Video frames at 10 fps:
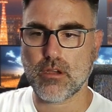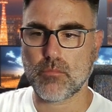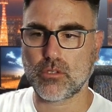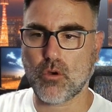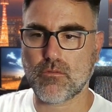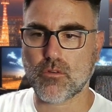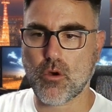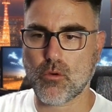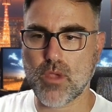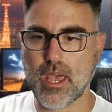but overall
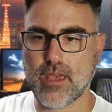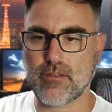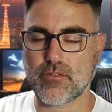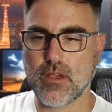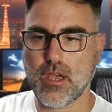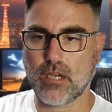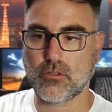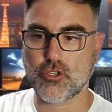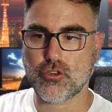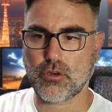we have, on the
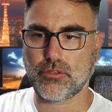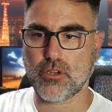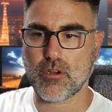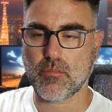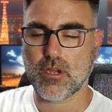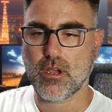short term,